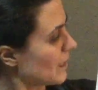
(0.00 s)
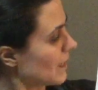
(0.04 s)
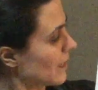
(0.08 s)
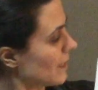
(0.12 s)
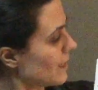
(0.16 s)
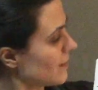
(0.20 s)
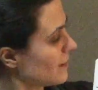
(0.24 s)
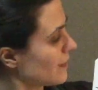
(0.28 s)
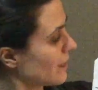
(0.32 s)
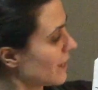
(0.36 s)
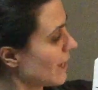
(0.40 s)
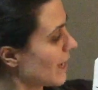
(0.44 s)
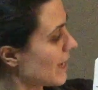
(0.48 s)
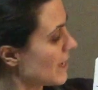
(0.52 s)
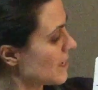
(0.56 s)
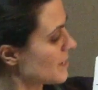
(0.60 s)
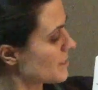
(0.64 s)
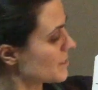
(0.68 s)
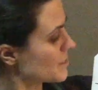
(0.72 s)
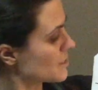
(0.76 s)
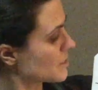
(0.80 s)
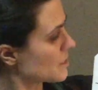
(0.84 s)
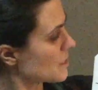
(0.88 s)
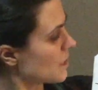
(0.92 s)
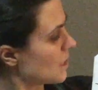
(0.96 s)
In the
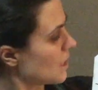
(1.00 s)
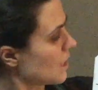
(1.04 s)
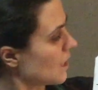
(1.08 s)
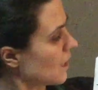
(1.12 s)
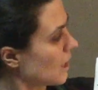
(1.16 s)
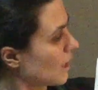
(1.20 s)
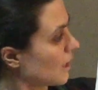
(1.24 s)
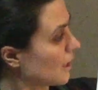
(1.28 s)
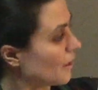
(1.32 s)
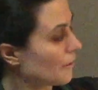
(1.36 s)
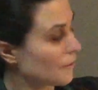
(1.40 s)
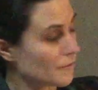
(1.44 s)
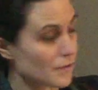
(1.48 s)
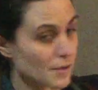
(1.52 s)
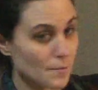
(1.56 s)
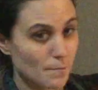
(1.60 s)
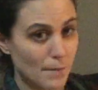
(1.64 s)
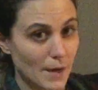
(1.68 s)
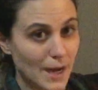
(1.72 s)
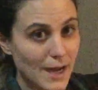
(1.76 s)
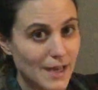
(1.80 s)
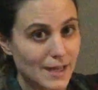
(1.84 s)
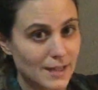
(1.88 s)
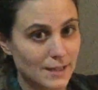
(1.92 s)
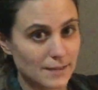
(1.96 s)
case of the
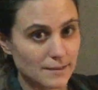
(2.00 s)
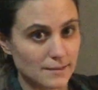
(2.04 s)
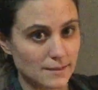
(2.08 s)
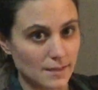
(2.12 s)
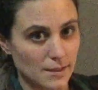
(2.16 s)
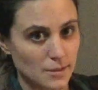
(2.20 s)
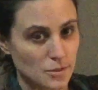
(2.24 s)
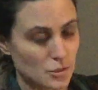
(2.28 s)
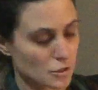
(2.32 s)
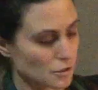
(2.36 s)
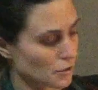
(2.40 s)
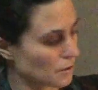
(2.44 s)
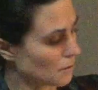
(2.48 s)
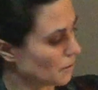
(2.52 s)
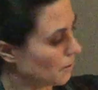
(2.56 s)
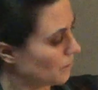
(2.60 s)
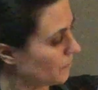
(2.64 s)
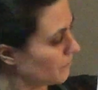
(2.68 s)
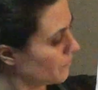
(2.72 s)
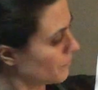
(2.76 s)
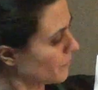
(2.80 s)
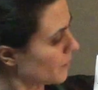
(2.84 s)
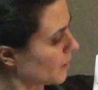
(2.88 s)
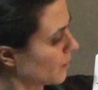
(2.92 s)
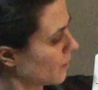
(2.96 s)

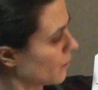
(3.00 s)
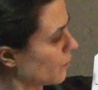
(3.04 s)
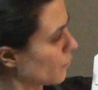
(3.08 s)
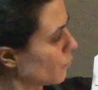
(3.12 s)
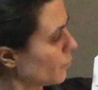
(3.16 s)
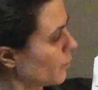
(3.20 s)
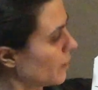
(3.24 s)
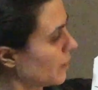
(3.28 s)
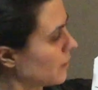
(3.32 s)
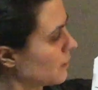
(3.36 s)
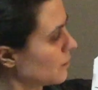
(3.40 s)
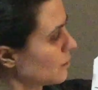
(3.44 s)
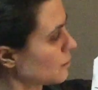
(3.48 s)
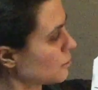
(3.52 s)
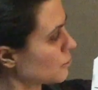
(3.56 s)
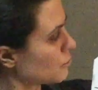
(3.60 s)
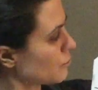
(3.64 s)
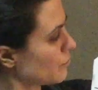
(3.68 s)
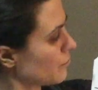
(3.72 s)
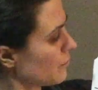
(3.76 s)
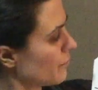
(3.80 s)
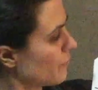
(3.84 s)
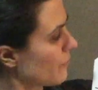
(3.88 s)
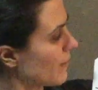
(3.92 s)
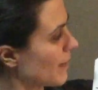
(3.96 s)
biconditional, when the
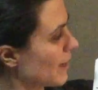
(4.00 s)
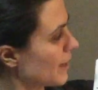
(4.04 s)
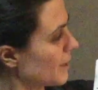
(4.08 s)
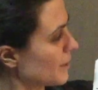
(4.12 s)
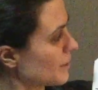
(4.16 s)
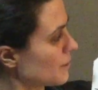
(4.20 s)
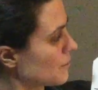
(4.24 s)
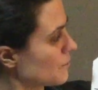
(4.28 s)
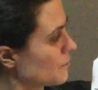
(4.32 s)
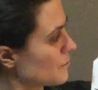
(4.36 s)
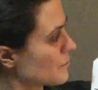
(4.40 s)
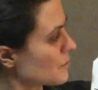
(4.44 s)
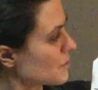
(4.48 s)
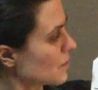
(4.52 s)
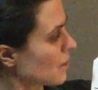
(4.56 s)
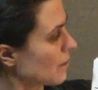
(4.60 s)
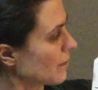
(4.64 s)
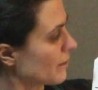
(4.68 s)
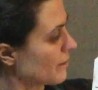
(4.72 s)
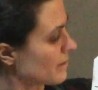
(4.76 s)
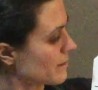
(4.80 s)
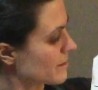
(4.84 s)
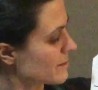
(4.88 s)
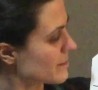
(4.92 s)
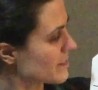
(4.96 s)
truth values
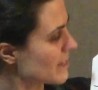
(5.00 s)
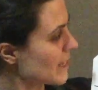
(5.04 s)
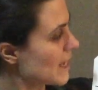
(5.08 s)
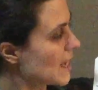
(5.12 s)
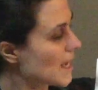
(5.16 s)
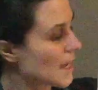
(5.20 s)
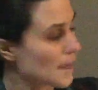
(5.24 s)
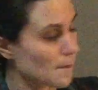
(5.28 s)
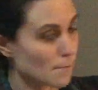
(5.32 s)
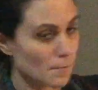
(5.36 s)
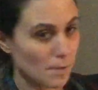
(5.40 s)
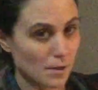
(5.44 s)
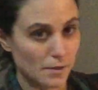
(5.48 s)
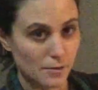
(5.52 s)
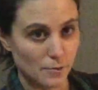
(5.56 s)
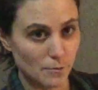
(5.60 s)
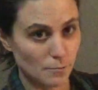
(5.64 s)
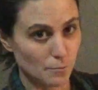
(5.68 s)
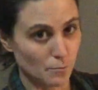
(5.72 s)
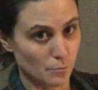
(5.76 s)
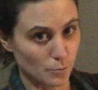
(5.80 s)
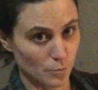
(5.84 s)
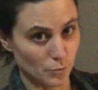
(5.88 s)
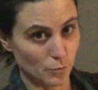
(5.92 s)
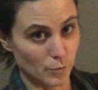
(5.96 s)
are the same
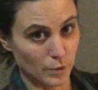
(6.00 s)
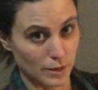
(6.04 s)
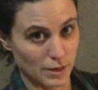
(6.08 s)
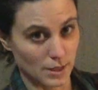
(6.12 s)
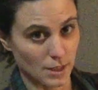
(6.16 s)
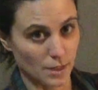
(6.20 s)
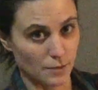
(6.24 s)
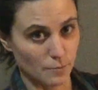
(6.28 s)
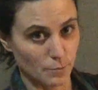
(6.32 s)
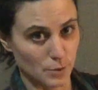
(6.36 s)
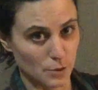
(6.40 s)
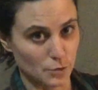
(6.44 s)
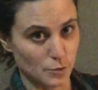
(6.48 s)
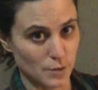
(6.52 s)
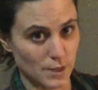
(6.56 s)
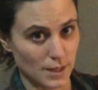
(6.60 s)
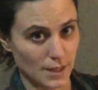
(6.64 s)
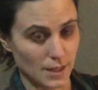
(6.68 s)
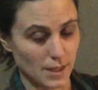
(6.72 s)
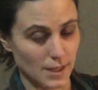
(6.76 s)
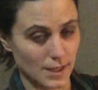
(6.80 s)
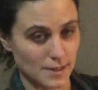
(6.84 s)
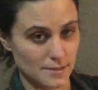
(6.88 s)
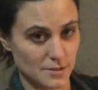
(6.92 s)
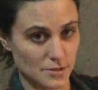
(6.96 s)
between
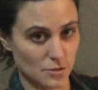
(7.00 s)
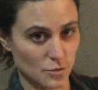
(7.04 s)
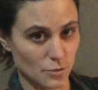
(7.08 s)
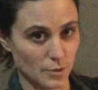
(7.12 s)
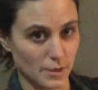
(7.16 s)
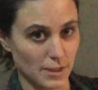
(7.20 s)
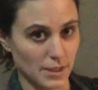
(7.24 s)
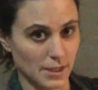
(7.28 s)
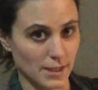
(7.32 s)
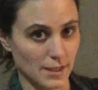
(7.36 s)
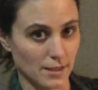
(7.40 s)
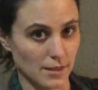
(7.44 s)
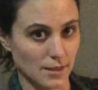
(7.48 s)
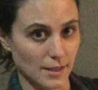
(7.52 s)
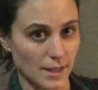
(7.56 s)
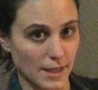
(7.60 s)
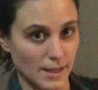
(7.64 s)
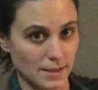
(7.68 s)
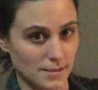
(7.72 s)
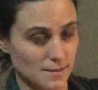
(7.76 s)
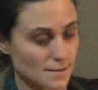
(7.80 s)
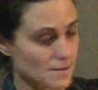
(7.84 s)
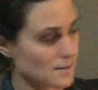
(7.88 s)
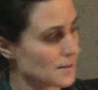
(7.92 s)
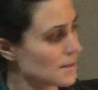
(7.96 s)
the consequent and the
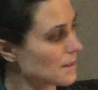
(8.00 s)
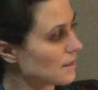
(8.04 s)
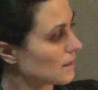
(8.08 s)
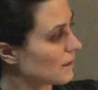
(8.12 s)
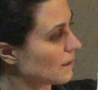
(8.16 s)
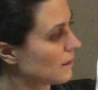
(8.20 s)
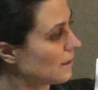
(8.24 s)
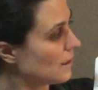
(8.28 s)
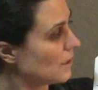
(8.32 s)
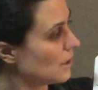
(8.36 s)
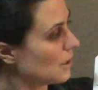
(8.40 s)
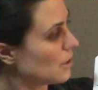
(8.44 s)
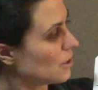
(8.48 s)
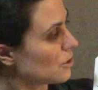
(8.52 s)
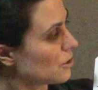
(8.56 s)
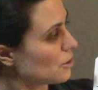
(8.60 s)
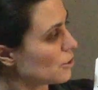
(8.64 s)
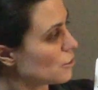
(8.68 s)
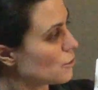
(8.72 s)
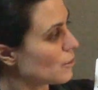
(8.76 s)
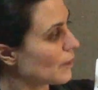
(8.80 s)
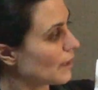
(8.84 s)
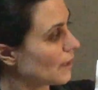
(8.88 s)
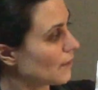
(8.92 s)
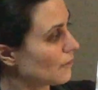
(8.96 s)
antecedent,
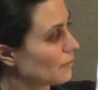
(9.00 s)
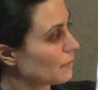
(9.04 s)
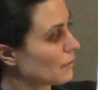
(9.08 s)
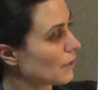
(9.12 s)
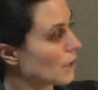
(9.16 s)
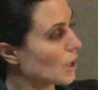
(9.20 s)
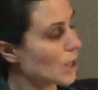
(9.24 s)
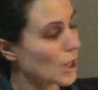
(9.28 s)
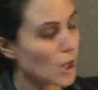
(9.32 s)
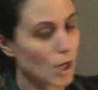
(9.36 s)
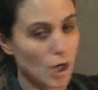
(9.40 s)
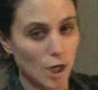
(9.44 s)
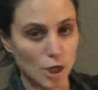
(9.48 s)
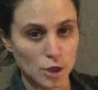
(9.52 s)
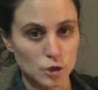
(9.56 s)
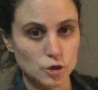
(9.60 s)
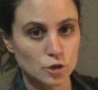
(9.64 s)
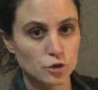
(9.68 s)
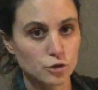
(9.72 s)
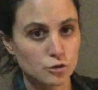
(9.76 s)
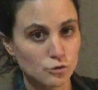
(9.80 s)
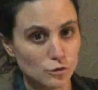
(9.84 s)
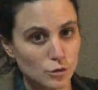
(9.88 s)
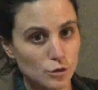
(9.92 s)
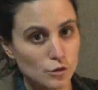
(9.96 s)
you have a
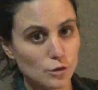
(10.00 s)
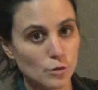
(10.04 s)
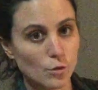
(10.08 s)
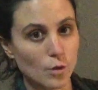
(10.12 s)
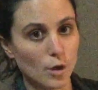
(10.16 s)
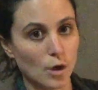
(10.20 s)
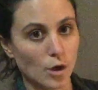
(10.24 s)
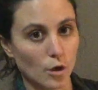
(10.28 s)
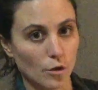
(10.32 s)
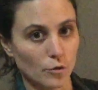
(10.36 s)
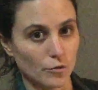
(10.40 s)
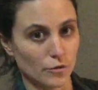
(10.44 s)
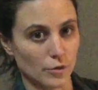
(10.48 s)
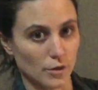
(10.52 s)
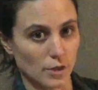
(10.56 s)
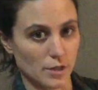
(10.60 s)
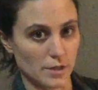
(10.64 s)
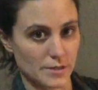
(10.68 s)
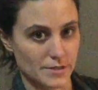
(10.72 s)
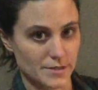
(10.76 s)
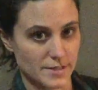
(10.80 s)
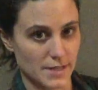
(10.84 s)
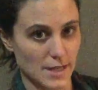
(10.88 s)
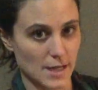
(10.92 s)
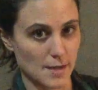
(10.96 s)
true overall
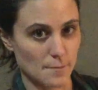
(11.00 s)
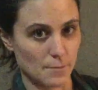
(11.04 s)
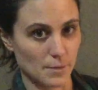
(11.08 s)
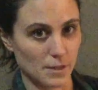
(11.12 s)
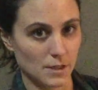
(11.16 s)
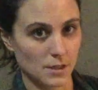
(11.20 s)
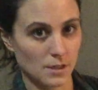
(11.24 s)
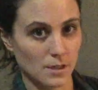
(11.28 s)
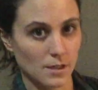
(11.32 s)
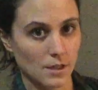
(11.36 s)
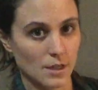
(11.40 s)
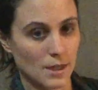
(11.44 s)
statement.